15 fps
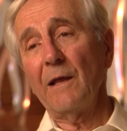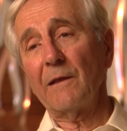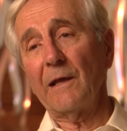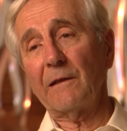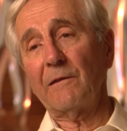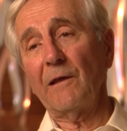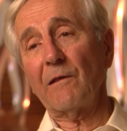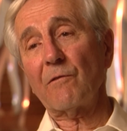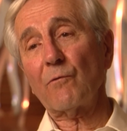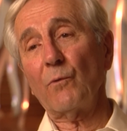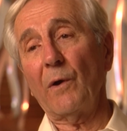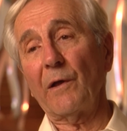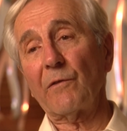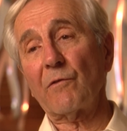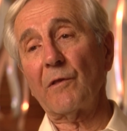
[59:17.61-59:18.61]
that this
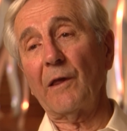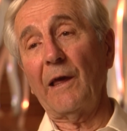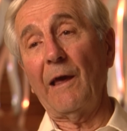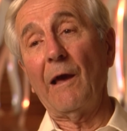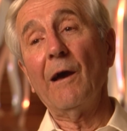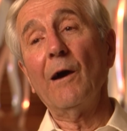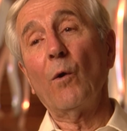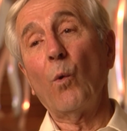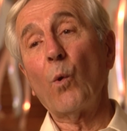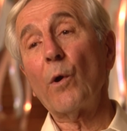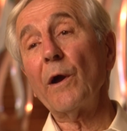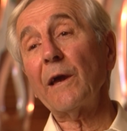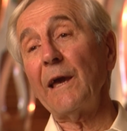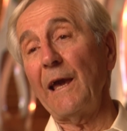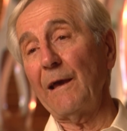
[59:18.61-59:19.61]
was the
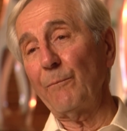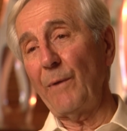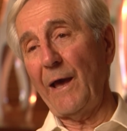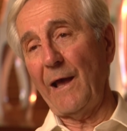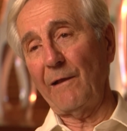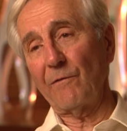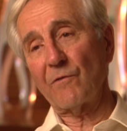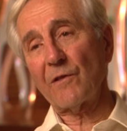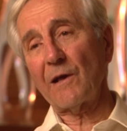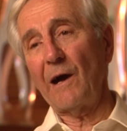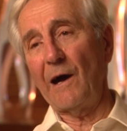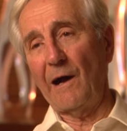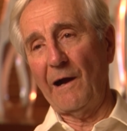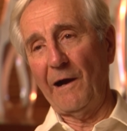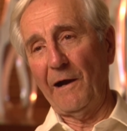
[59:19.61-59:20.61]
working man's
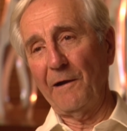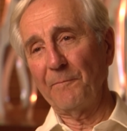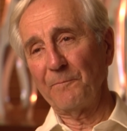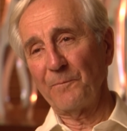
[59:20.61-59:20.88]
car,